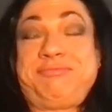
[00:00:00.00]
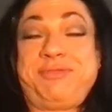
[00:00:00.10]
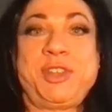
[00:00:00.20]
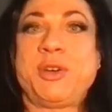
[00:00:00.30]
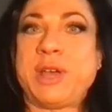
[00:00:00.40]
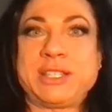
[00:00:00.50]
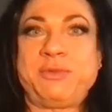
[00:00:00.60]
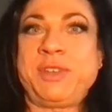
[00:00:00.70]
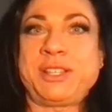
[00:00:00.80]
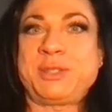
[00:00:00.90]
you know, as a
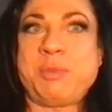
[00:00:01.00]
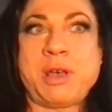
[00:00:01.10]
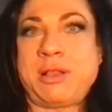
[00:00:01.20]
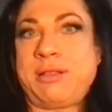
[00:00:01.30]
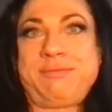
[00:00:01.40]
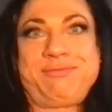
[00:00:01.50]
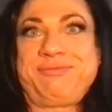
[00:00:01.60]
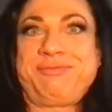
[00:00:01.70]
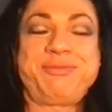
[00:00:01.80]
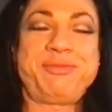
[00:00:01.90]
fitness model
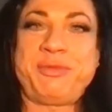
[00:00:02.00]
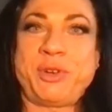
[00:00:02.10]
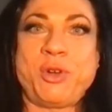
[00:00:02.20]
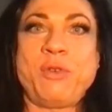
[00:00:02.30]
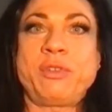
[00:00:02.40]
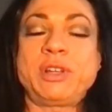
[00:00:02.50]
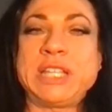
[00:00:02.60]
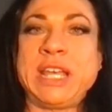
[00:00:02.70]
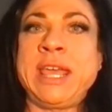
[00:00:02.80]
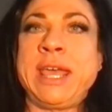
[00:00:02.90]
for over a
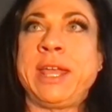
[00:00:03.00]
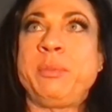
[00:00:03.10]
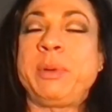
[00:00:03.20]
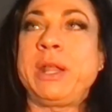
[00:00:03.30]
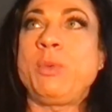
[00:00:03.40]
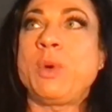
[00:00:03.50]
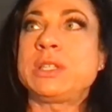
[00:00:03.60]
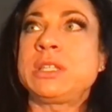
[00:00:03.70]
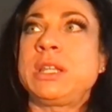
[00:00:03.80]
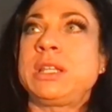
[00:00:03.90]
decade, but it
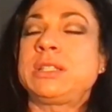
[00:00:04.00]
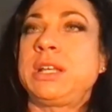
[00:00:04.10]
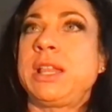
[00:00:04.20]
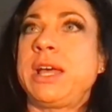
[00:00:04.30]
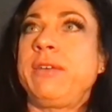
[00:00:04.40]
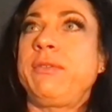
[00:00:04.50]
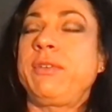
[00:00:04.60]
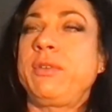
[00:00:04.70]
wasn't until I